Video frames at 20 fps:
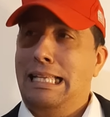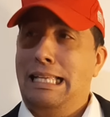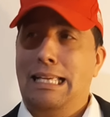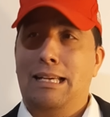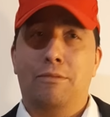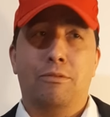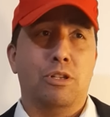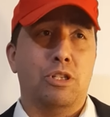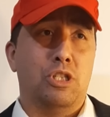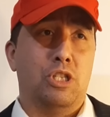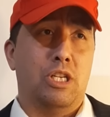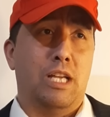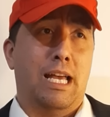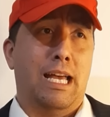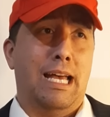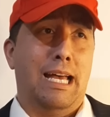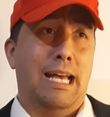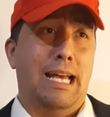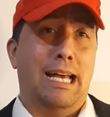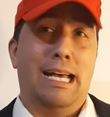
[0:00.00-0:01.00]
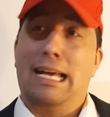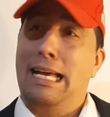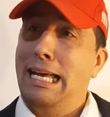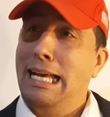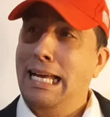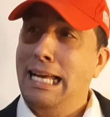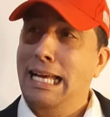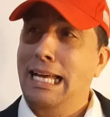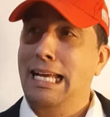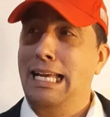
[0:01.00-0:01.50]
it was,
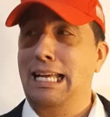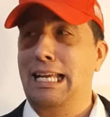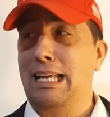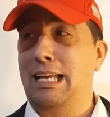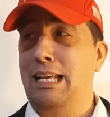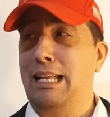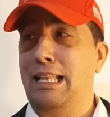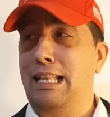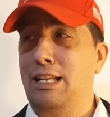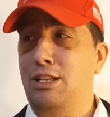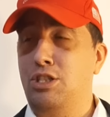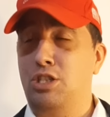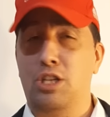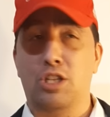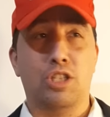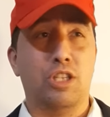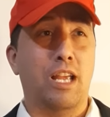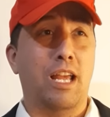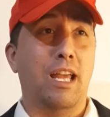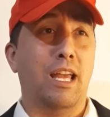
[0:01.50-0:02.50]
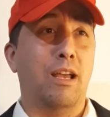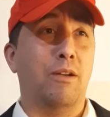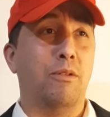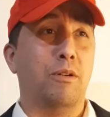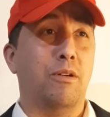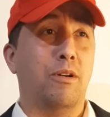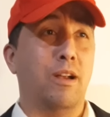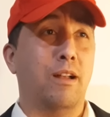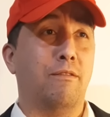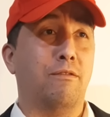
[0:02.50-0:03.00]
let's just say we
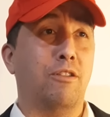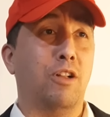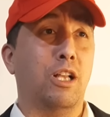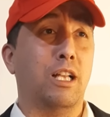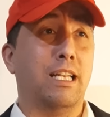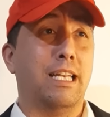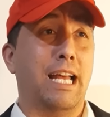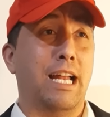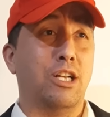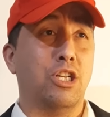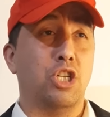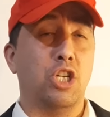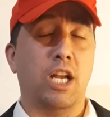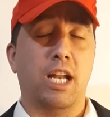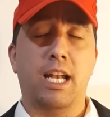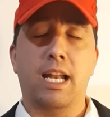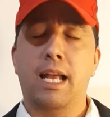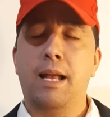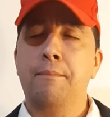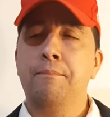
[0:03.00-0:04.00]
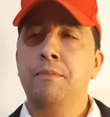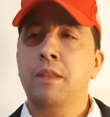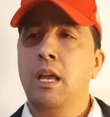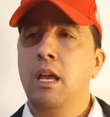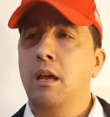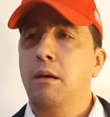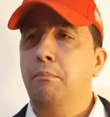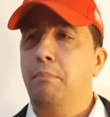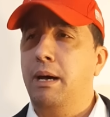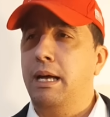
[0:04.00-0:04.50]
were at full attention.
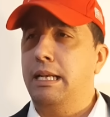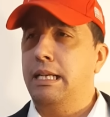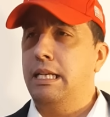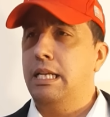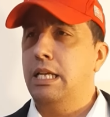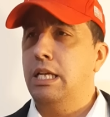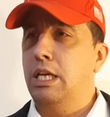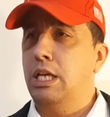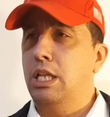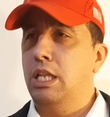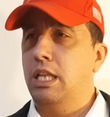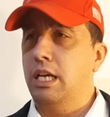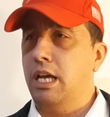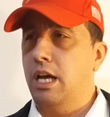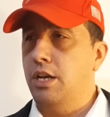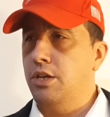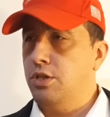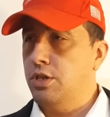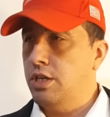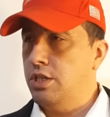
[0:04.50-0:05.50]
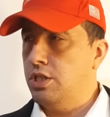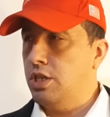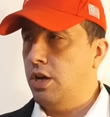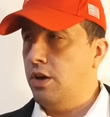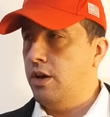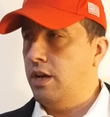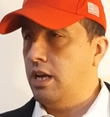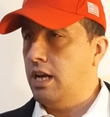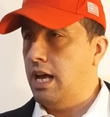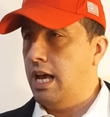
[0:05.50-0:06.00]
But the country's
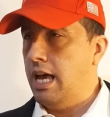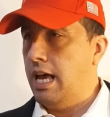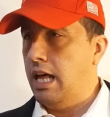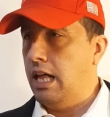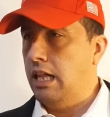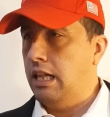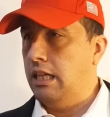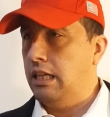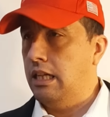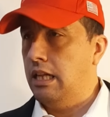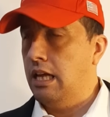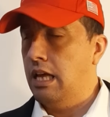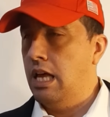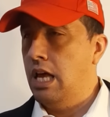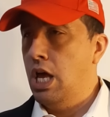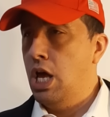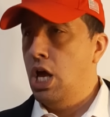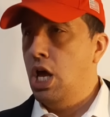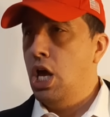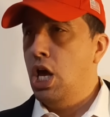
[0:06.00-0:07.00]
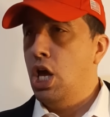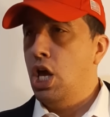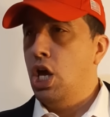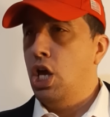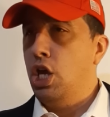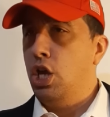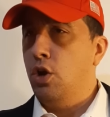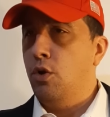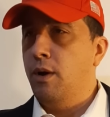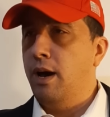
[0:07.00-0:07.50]
going to hell.
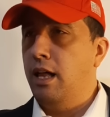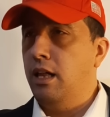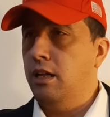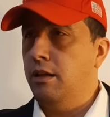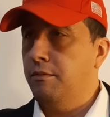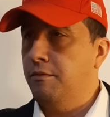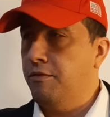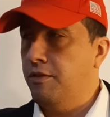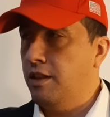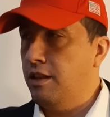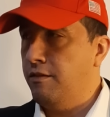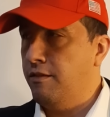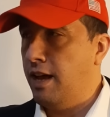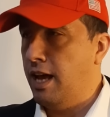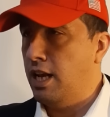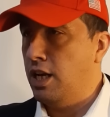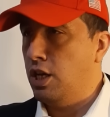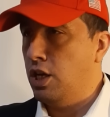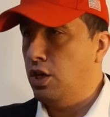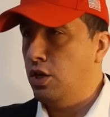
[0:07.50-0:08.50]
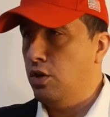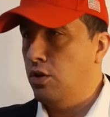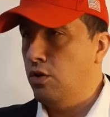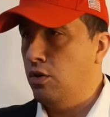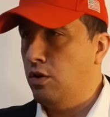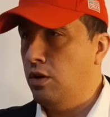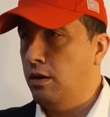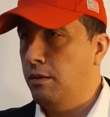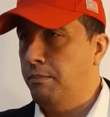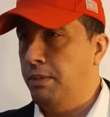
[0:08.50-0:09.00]
You're welcome for the
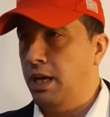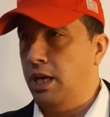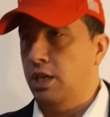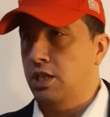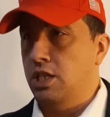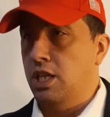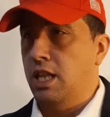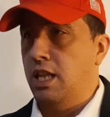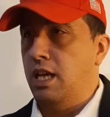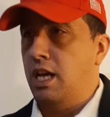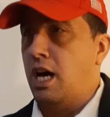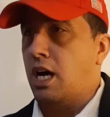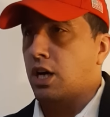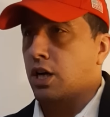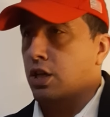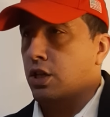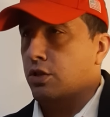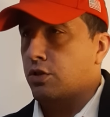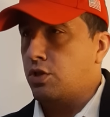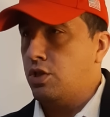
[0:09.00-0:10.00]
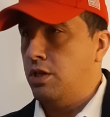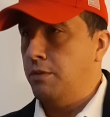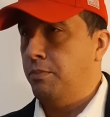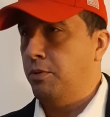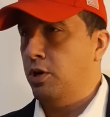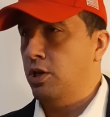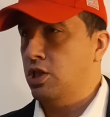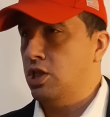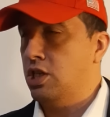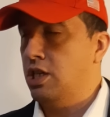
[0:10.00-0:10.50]
venue. Because of the uncle who
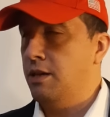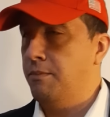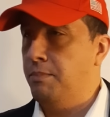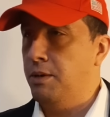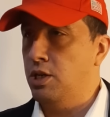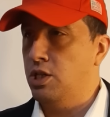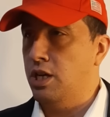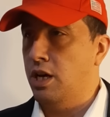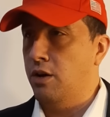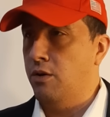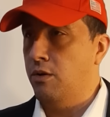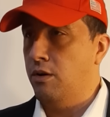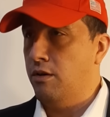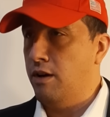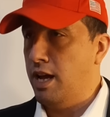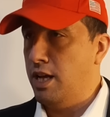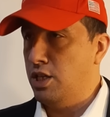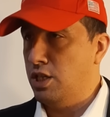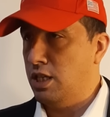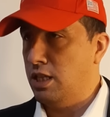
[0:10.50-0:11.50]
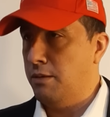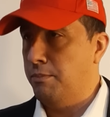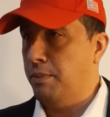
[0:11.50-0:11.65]
supports Sleepy Joe, we're raising the